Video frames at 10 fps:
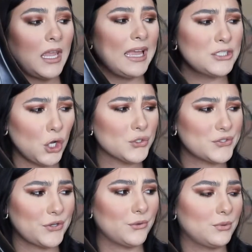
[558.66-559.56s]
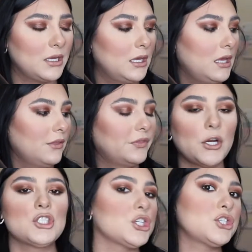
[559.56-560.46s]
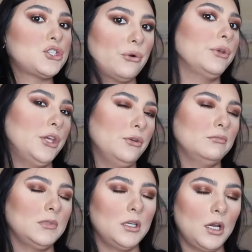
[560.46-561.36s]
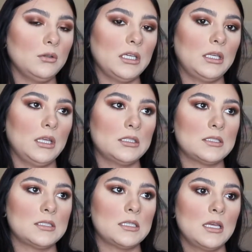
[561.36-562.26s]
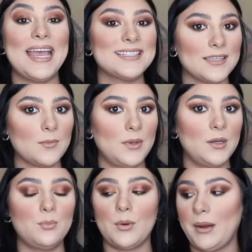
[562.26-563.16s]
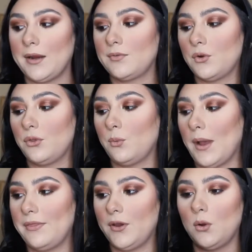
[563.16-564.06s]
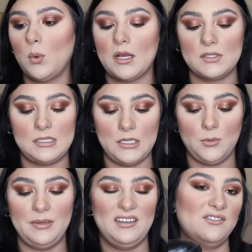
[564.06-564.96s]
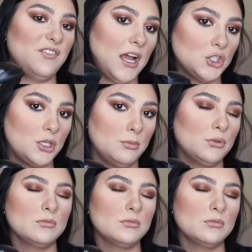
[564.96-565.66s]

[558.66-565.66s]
And also they're just so cute, you know, like it's like being prepared for the weather while still being fashionable.